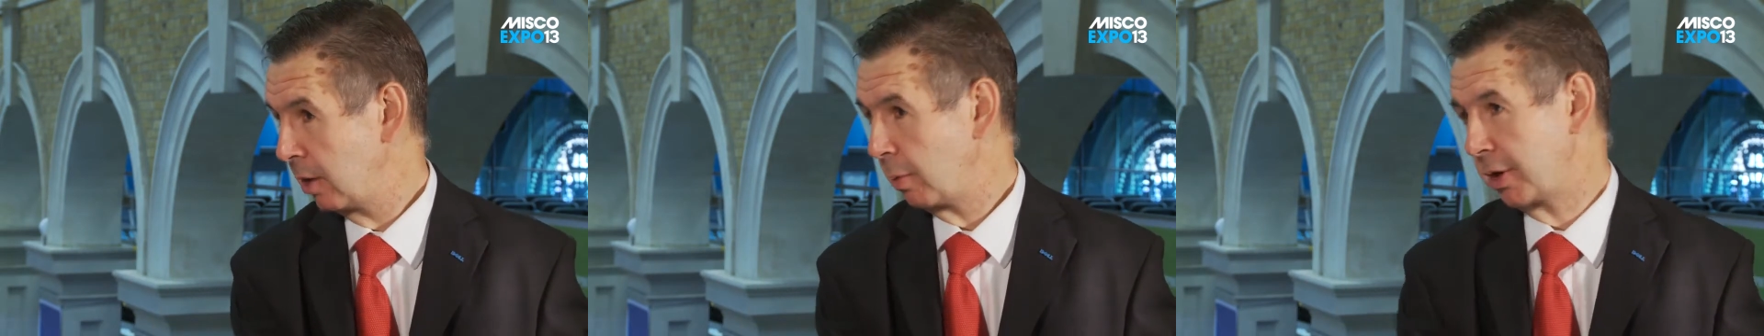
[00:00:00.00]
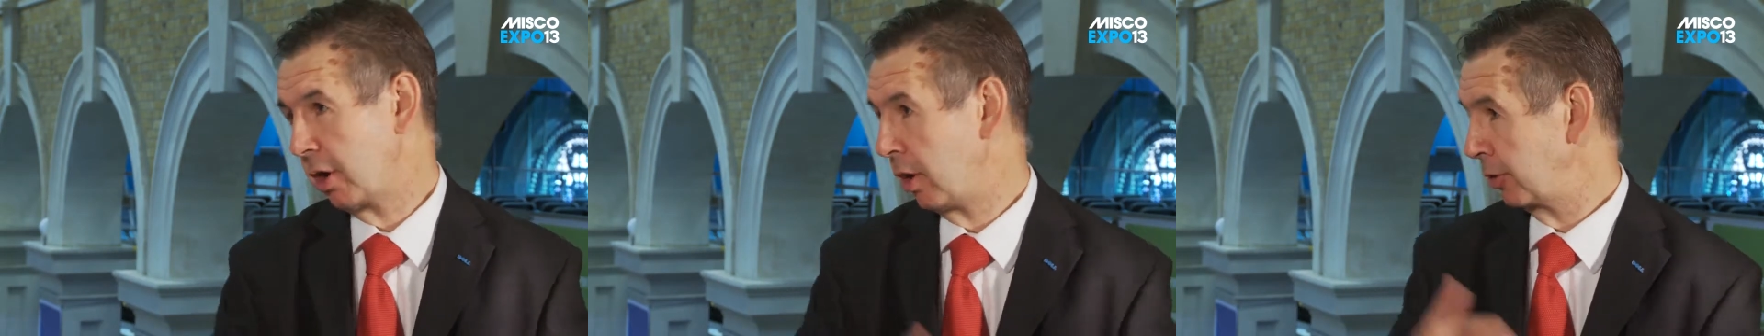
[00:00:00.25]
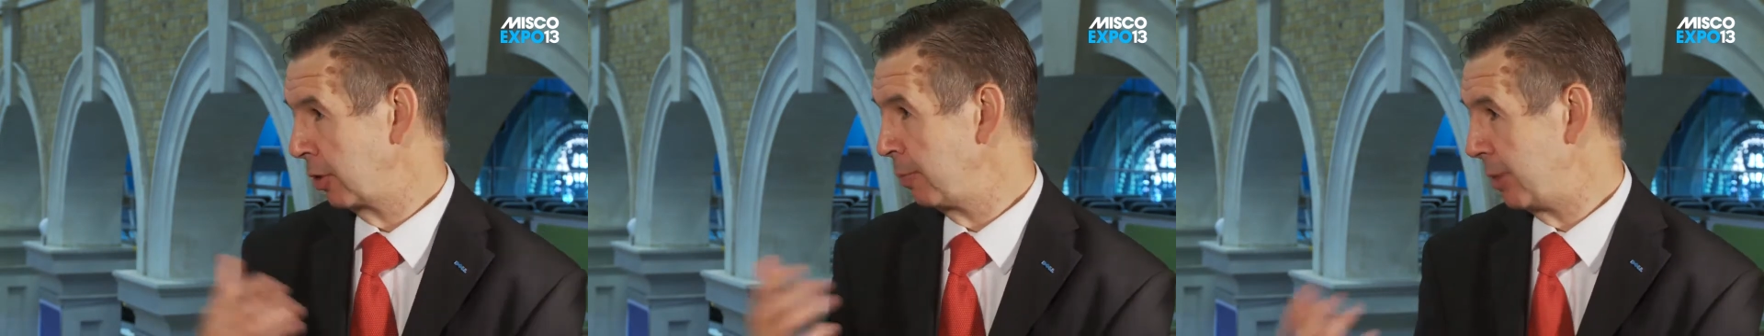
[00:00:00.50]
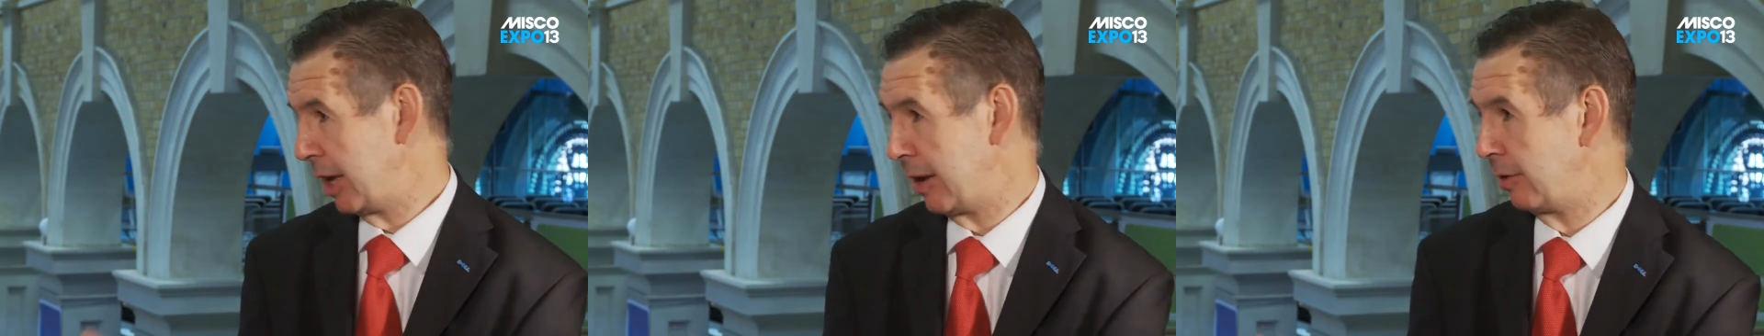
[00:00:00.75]
We can't
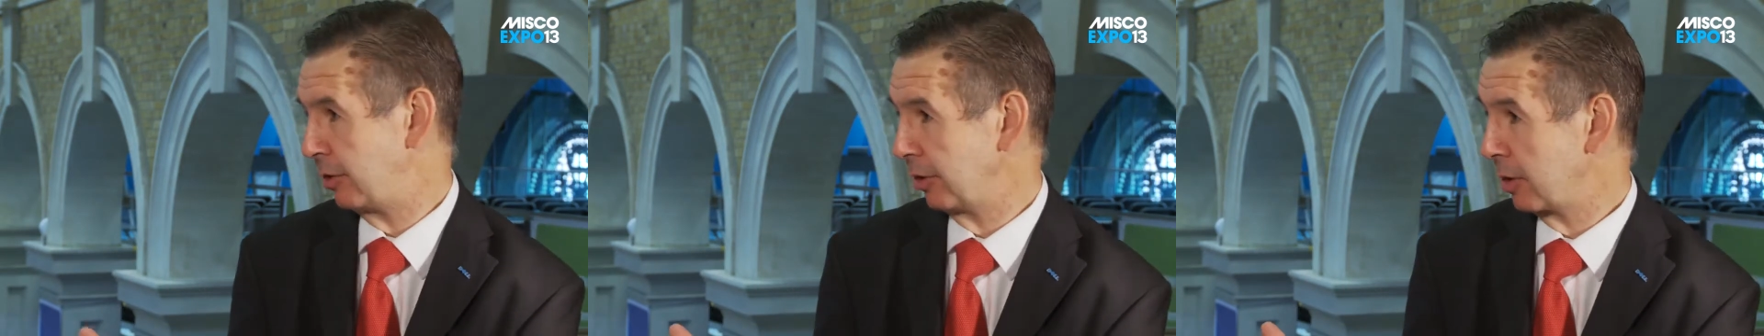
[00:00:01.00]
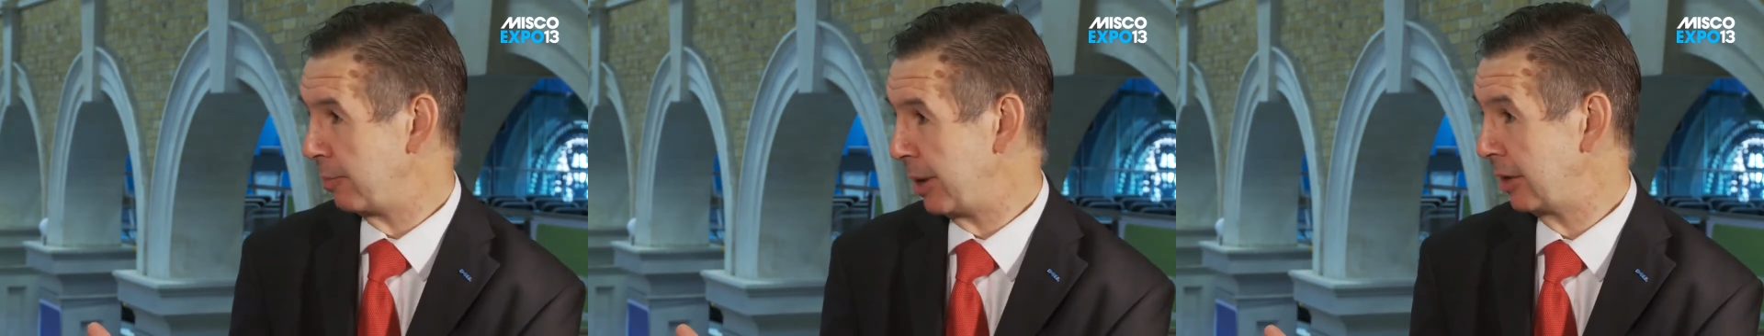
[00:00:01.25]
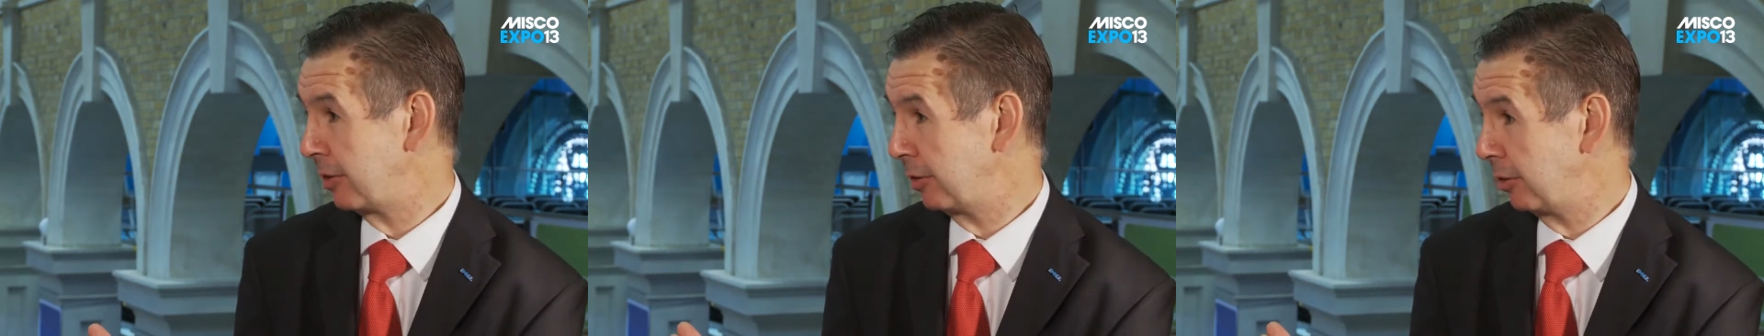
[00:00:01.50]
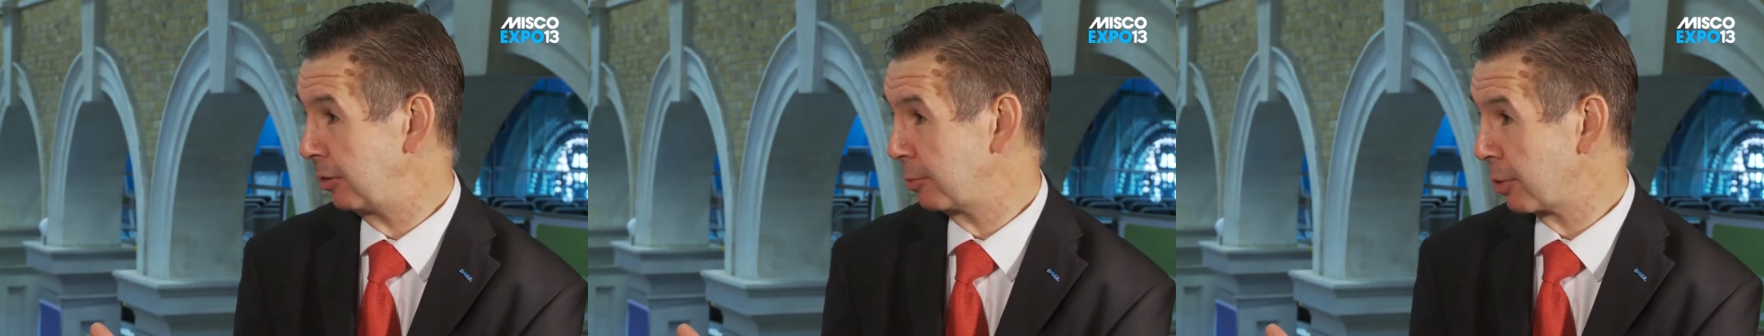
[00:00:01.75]
compare it to a
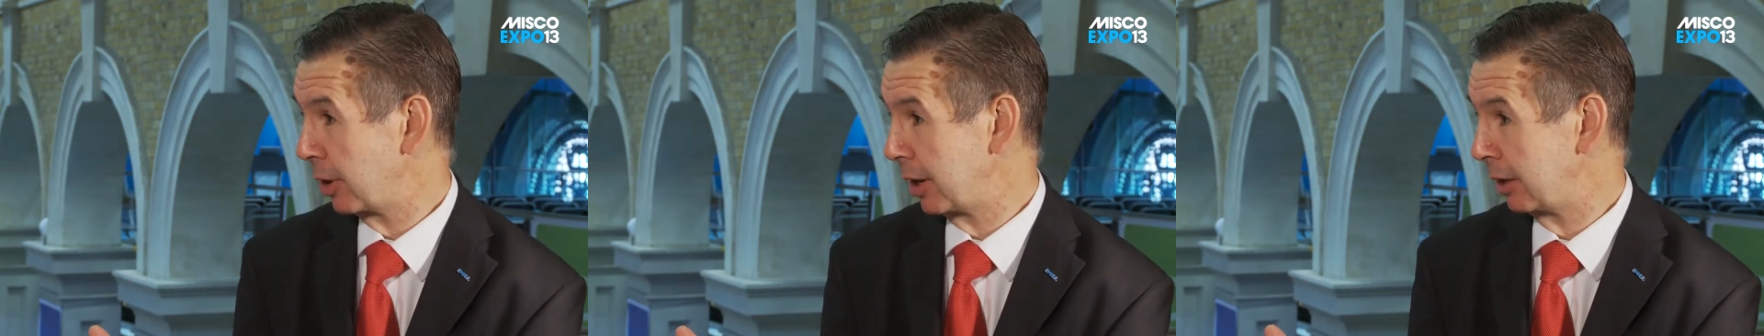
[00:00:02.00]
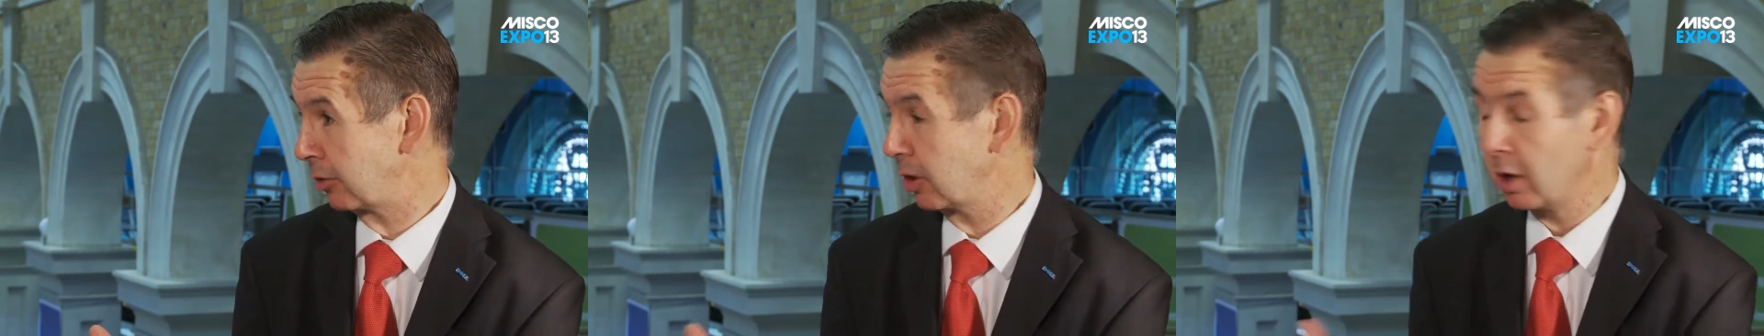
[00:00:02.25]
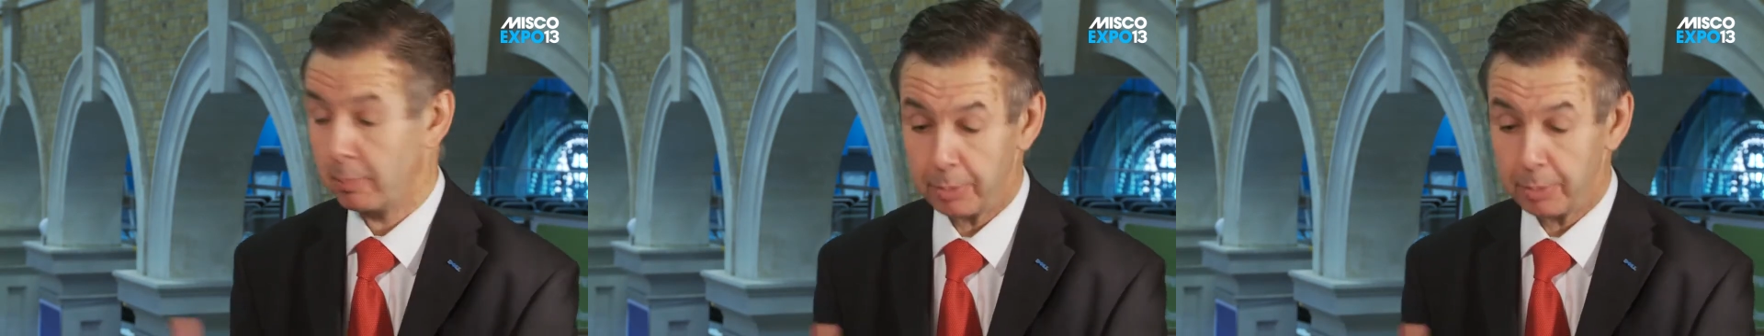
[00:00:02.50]
competitor's product,